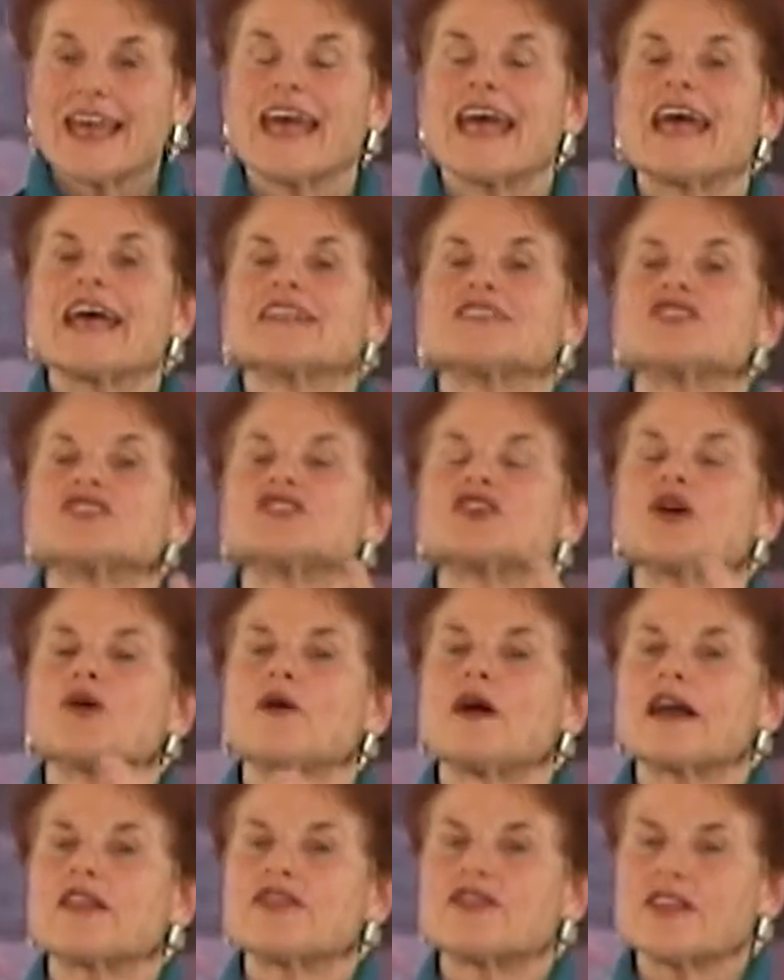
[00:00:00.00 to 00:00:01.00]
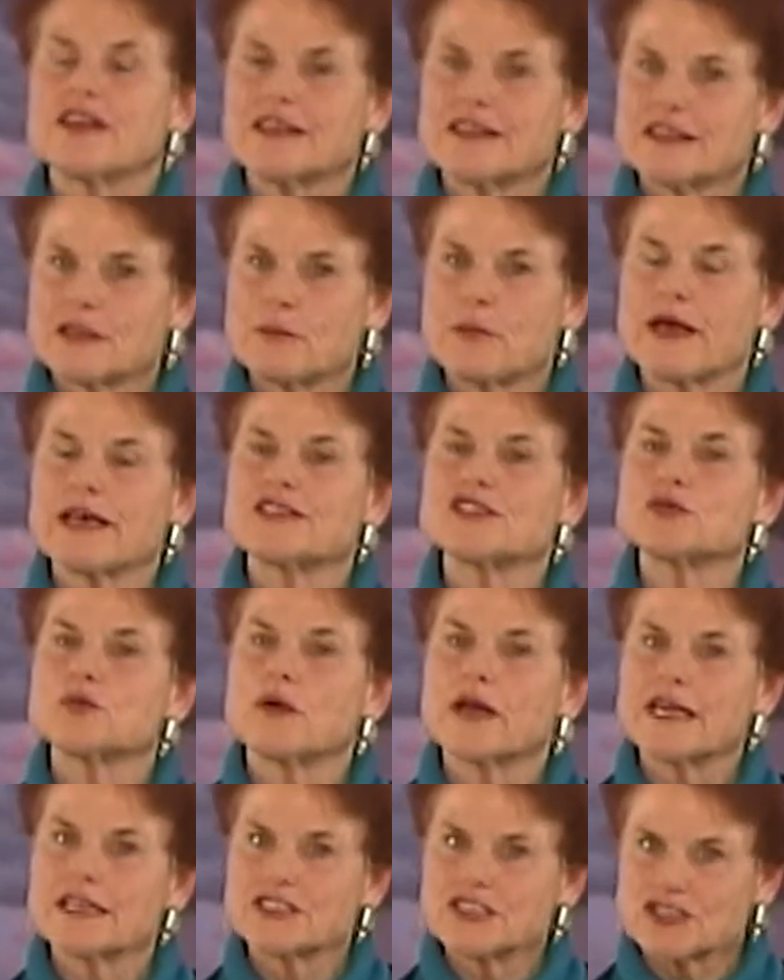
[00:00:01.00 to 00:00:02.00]
And so I think the best
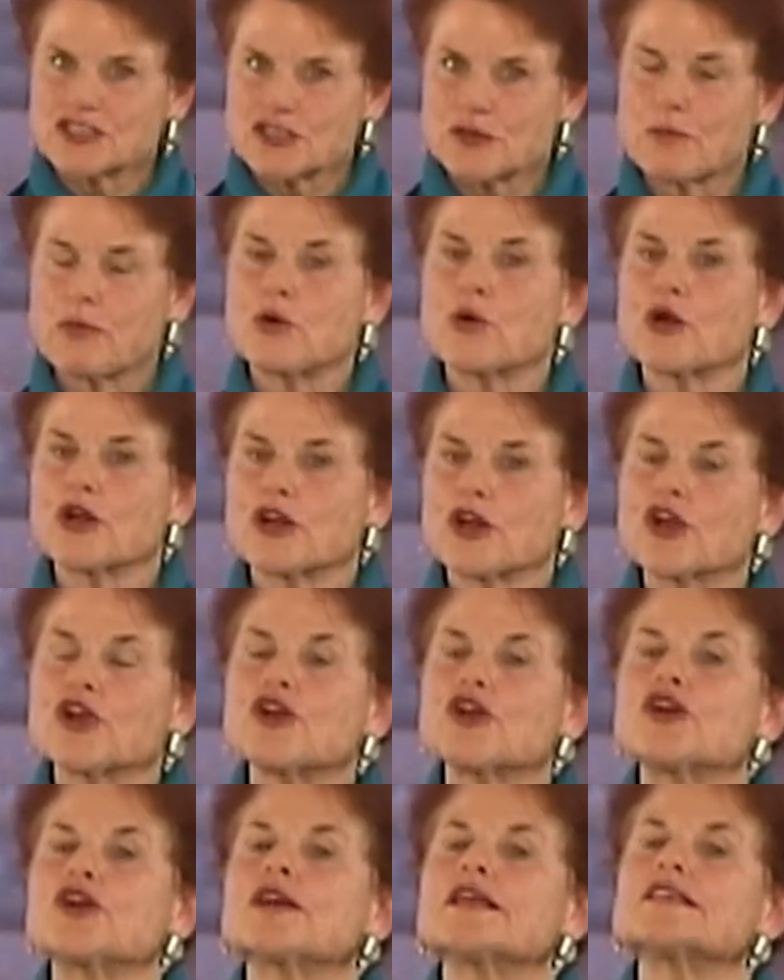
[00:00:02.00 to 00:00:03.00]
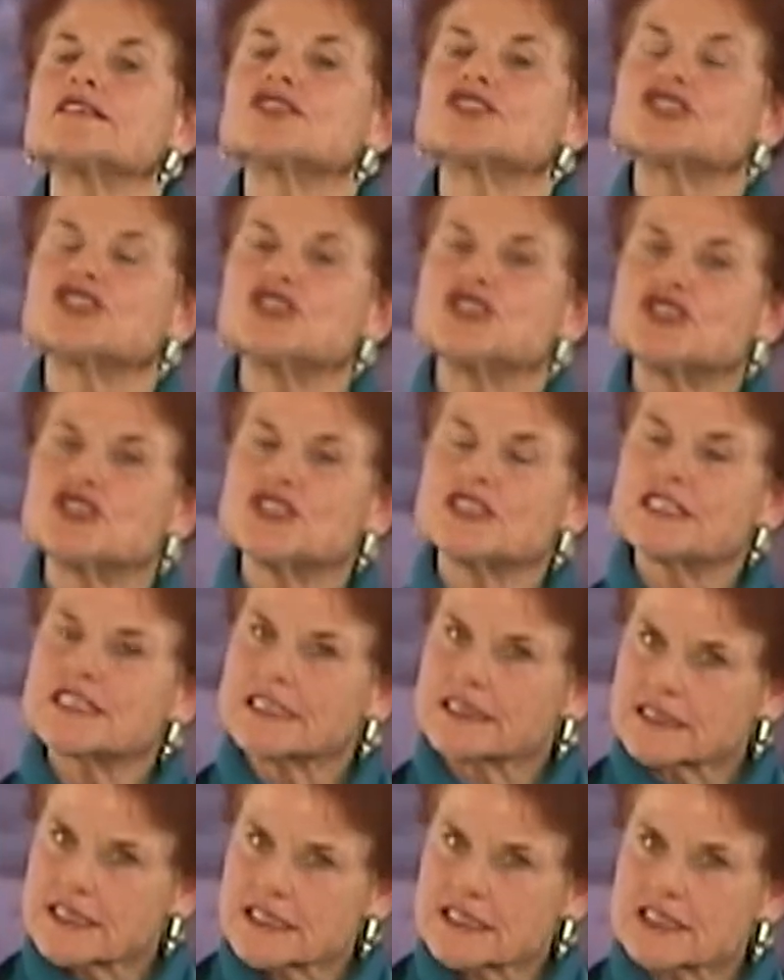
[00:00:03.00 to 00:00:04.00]
way to support her is to, to
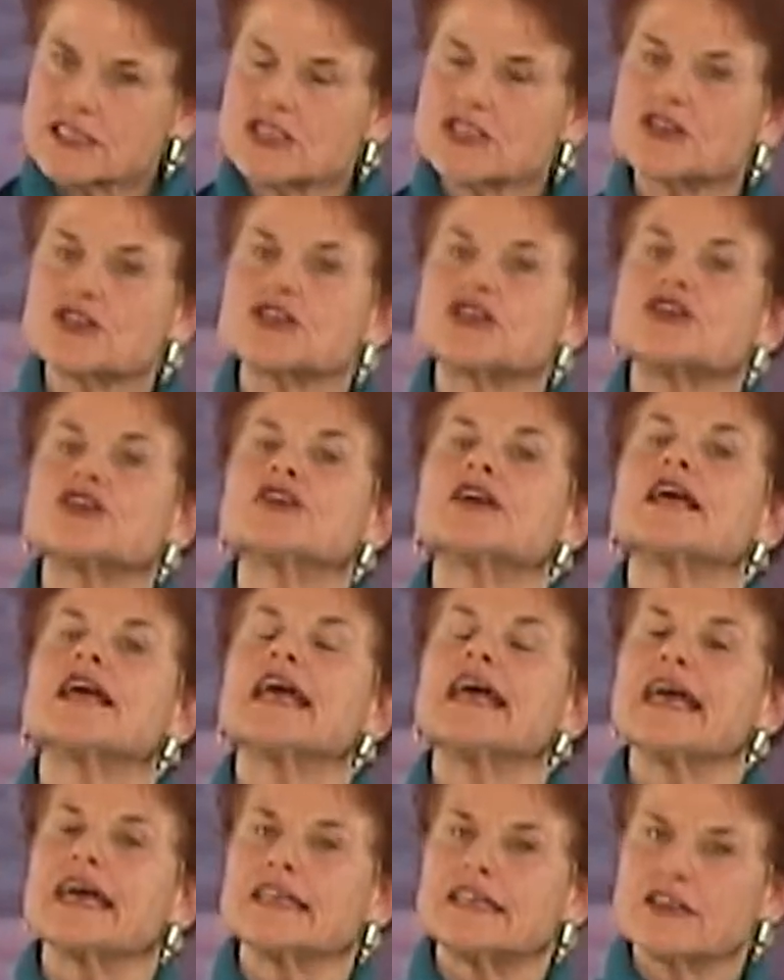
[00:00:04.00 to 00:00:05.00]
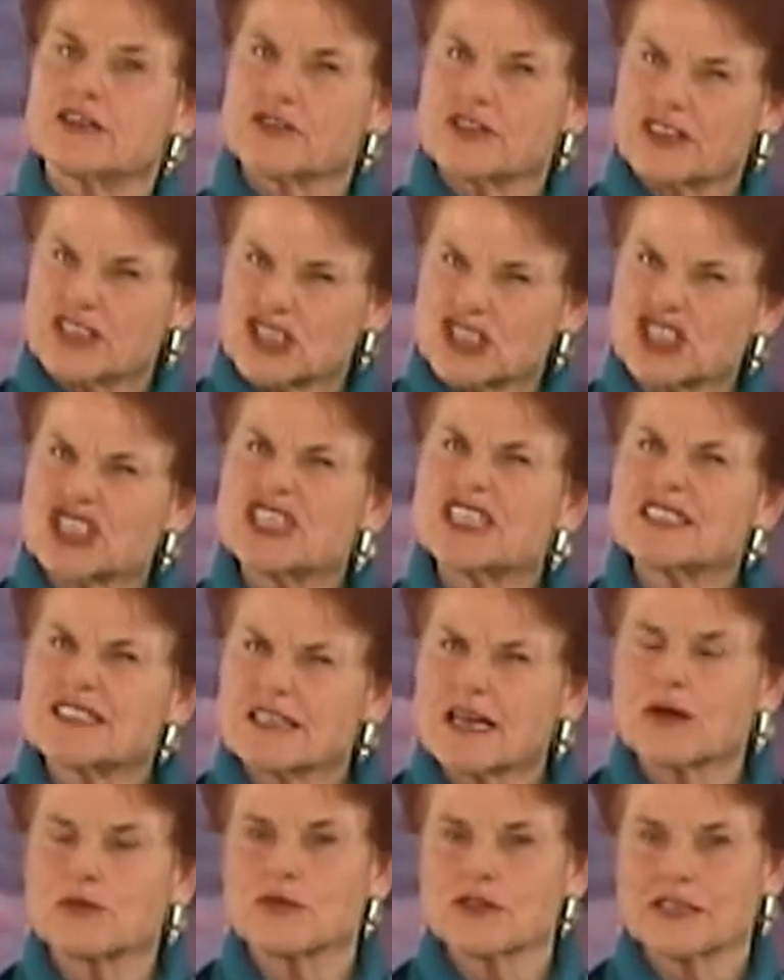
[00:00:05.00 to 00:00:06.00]
listen to her and hear that she's
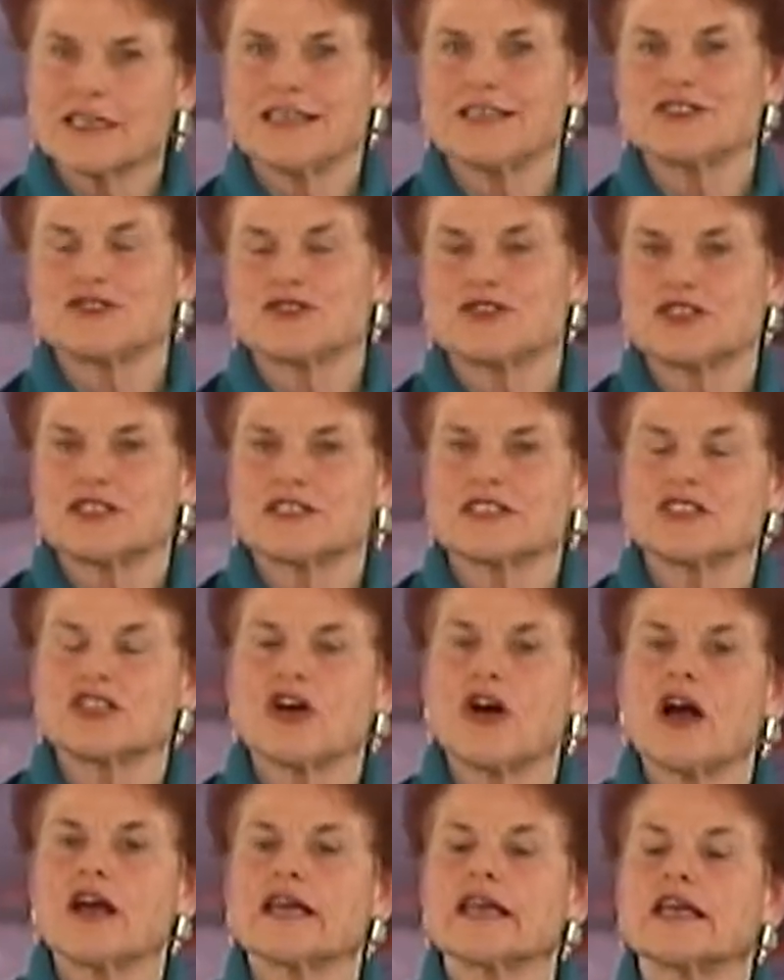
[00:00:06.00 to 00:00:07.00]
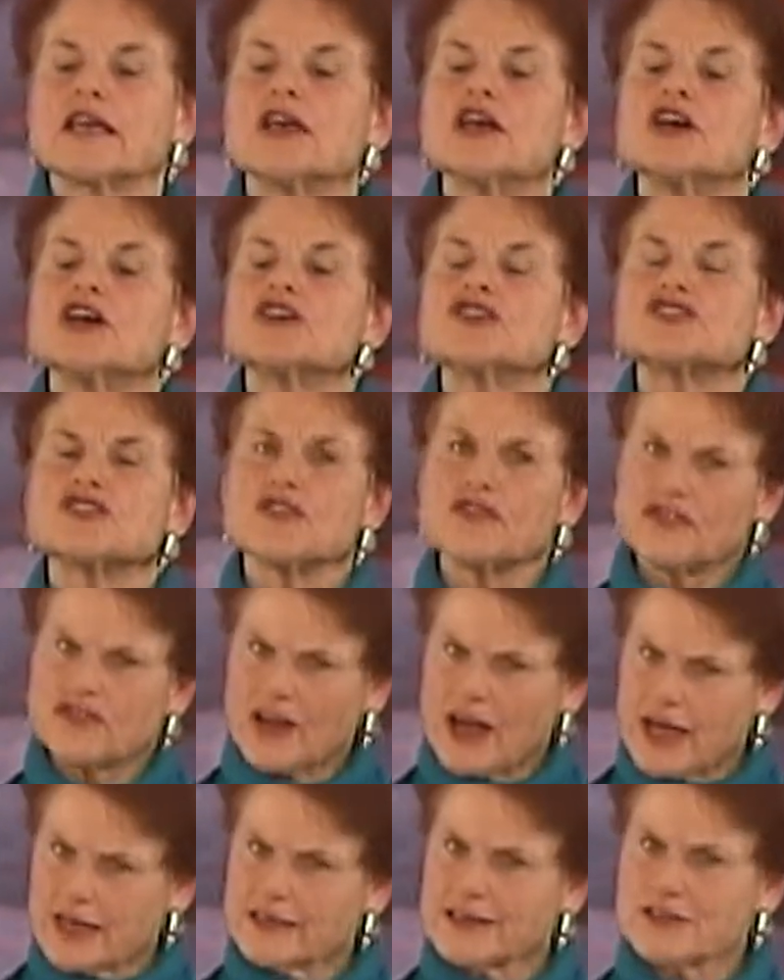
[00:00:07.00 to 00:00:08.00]
not really interested in talking. So
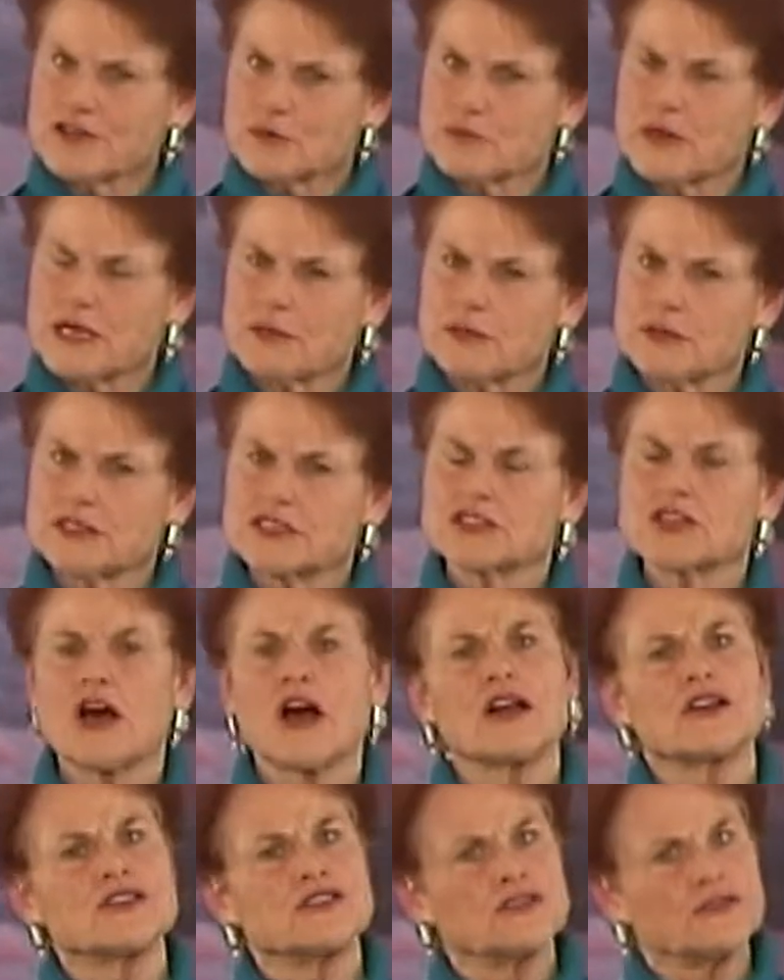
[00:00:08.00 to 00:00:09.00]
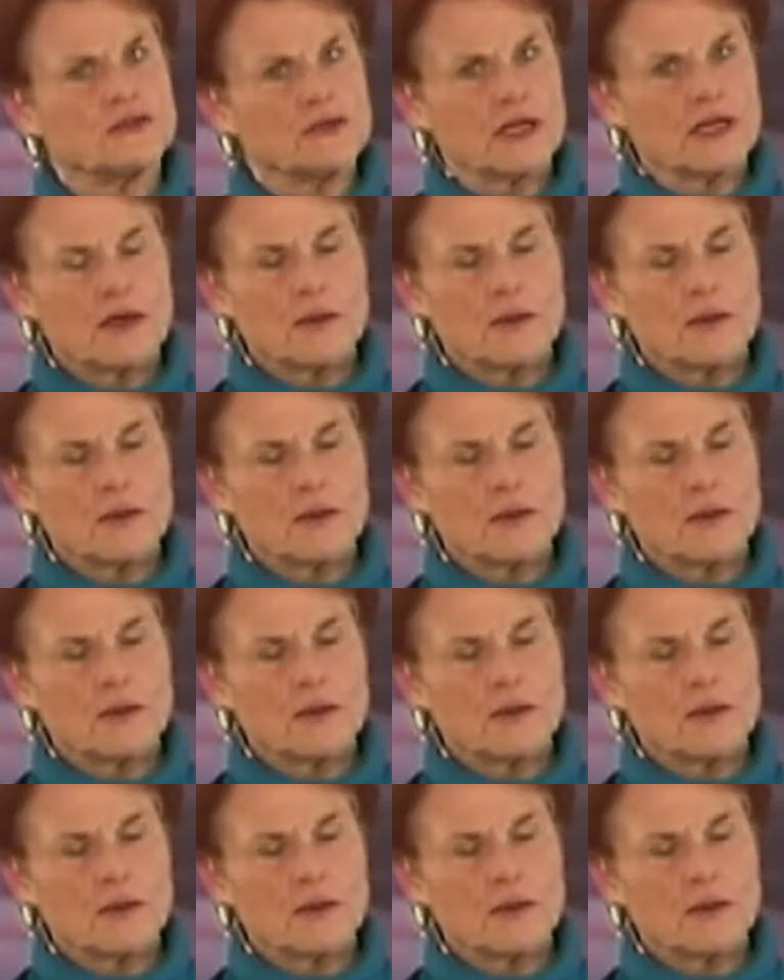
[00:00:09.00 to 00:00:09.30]
find other people to talk to.